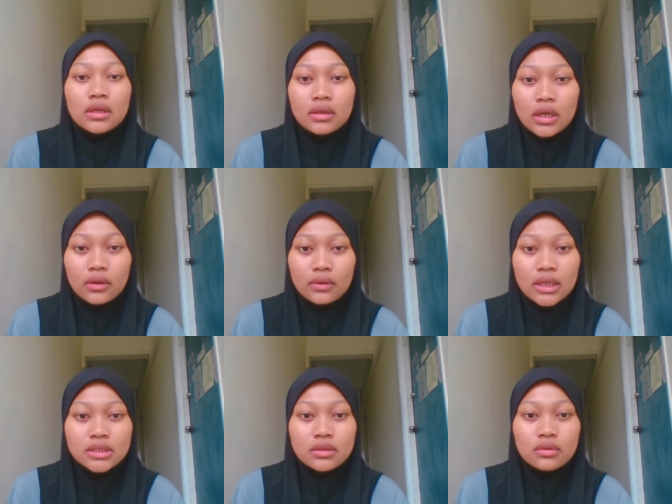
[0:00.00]
Now
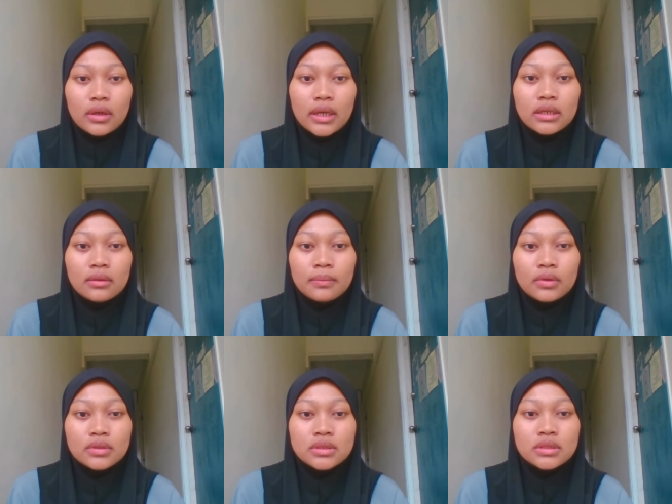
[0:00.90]
let's look at the
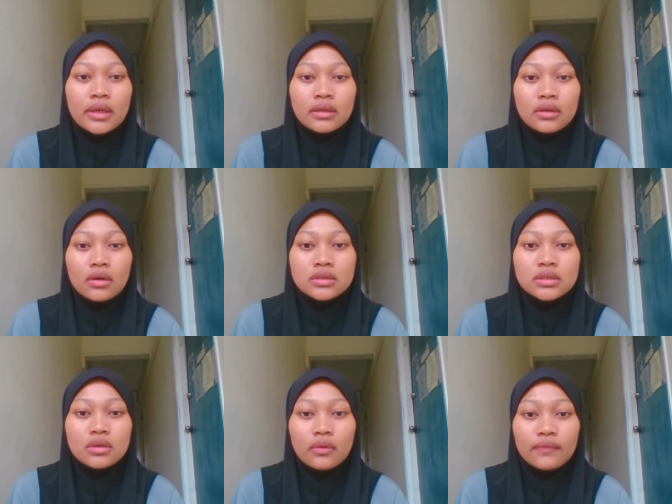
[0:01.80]
pros and cons
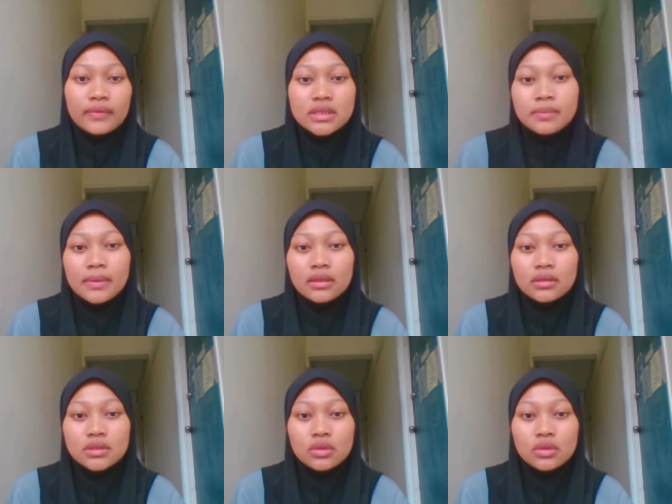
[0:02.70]
of each method.